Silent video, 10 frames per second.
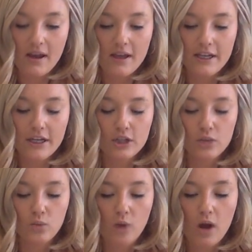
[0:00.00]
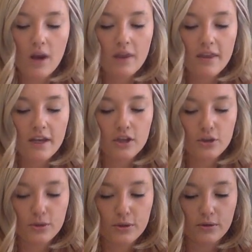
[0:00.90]
Here's one thing
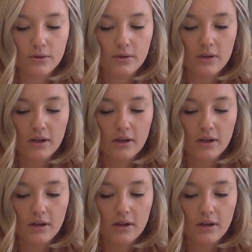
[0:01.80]
true,